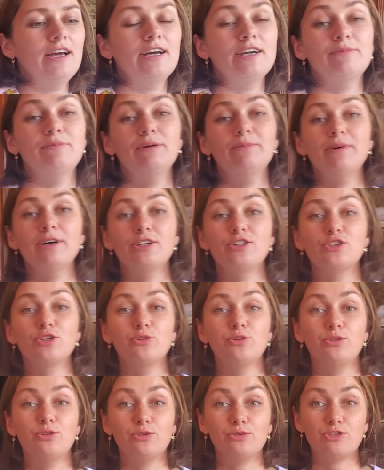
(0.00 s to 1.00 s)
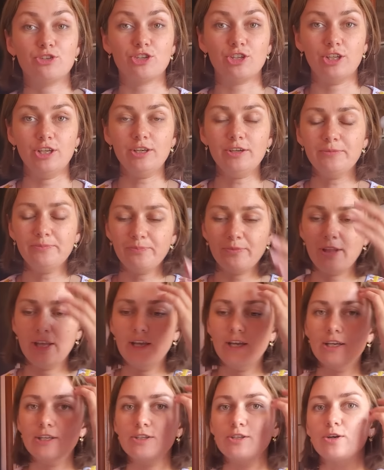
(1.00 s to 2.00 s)
Remember I showed you rushnik.
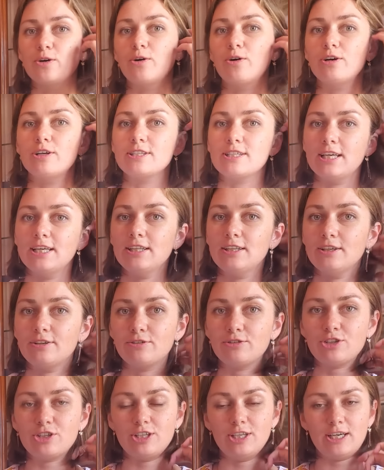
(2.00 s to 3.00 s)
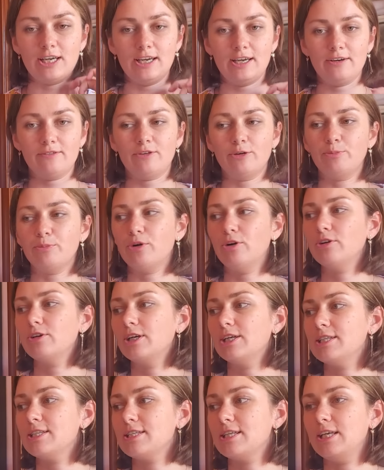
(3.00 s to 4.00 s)
So that rushnik I have in
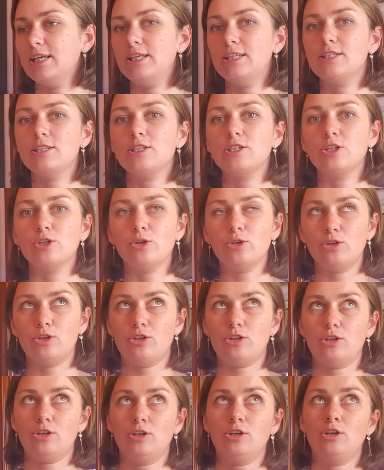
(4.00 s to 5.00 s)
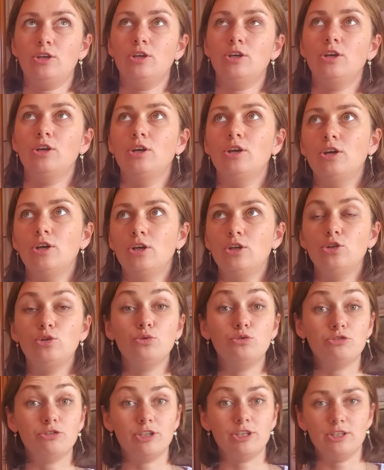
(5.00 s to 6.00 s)
progress, it's not
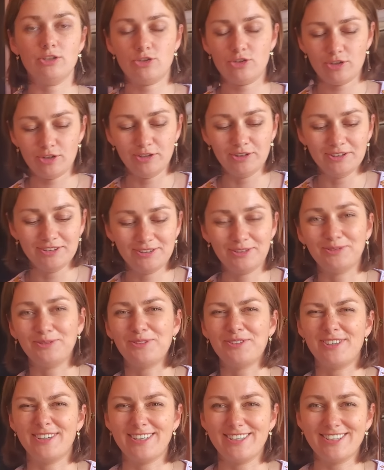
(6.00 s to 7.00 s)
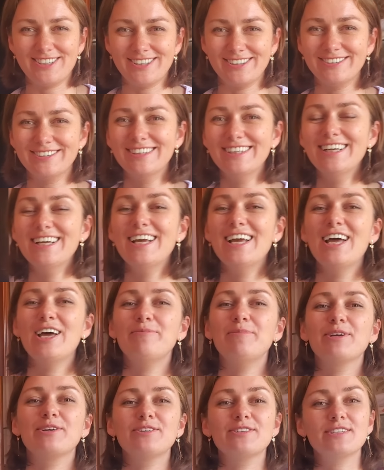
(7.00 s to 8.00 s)
too traditional,
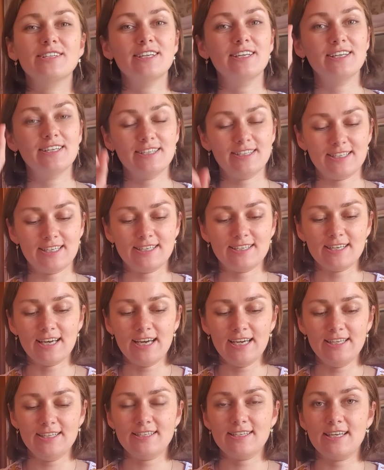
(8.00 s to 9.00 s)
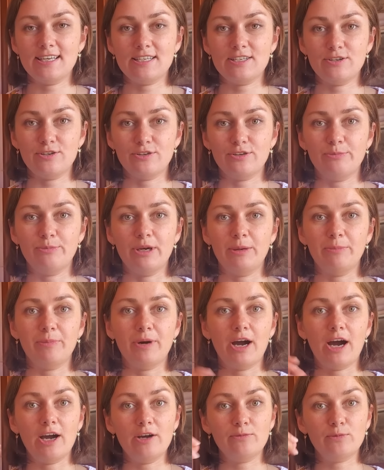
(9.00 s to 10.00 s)
because the sides, as you remember,
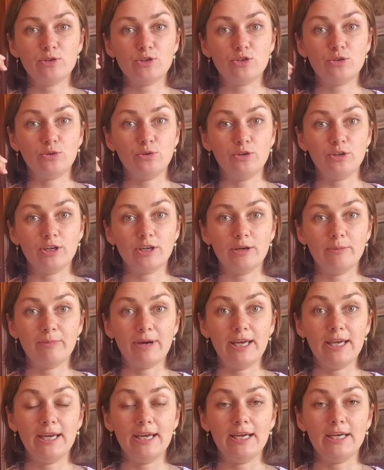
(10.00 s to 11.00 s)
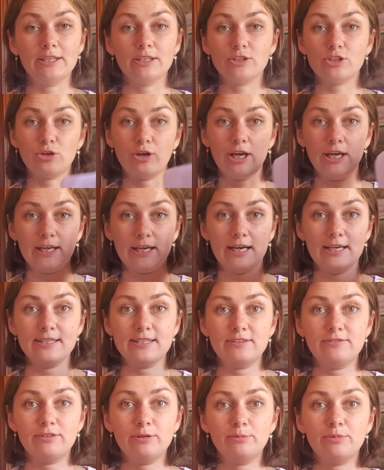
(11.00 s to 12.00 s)
I was doing by hand. So I cut
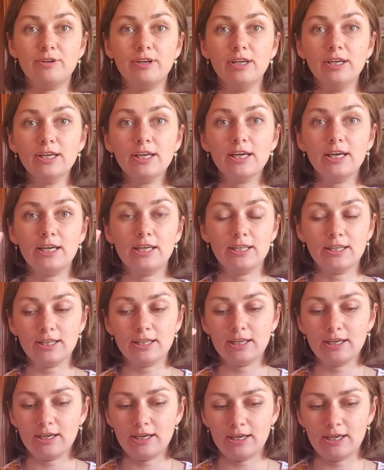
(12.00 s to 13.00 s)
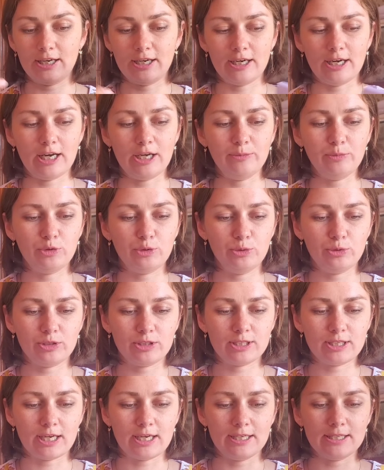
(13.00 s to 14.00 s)
the fabric and I'm doing
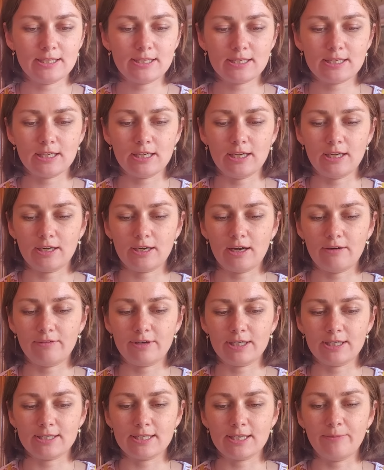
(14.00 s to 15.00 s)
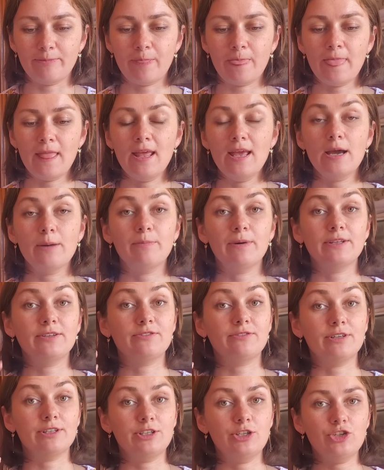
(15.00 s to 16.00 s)
sides, covering them. But
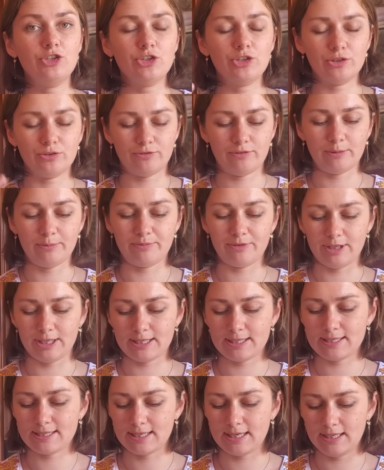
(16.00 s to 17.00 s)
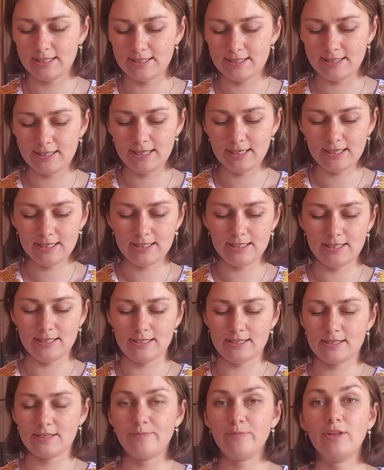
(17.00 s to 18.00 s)
traditional fabric, the idea
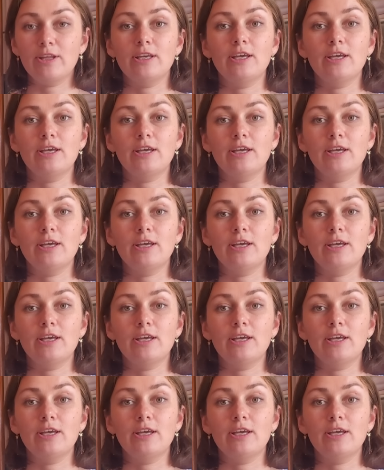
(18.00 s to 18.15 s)
is,